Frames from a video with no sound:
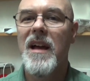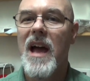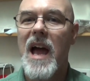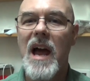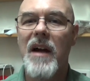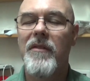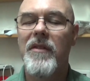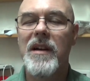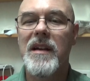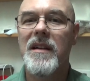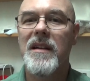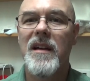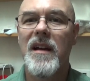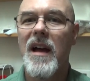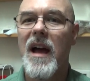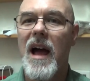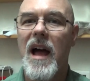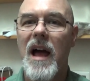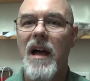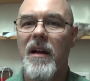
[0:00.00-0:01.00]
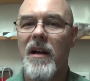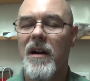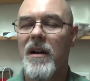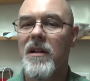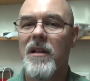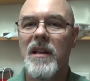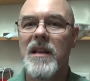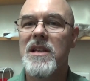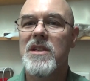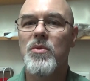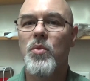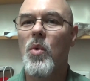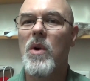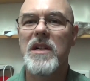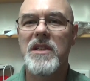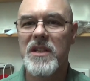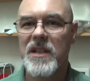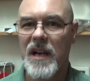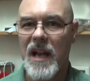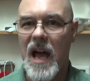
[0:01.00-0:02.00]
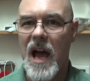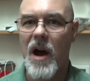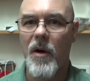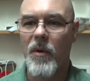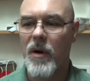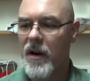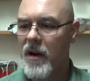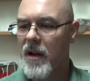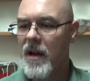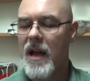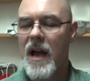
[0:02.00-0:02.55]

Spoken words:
at least once an hour.